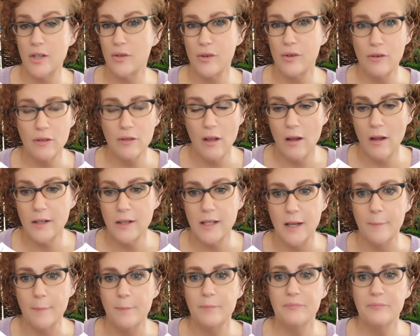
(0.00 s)
make sure you're logged
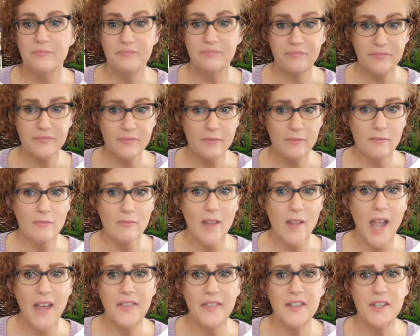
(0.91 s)
in.
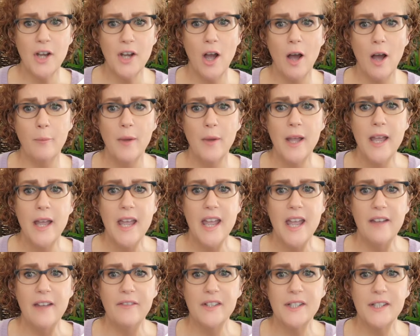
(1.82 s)
At the top,
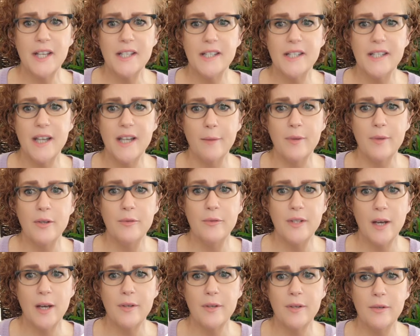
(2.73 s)
if it says
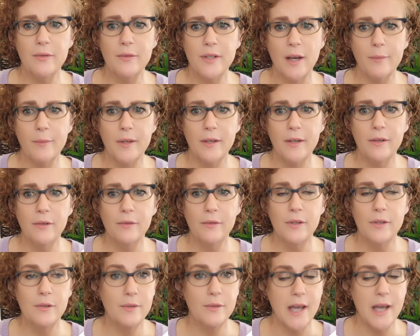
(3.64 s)

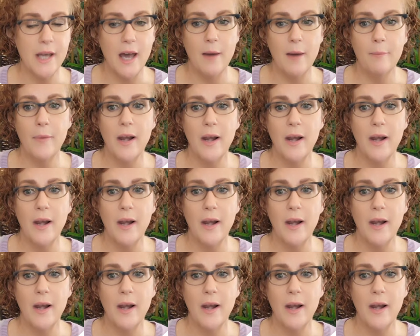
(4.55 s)
www, use that.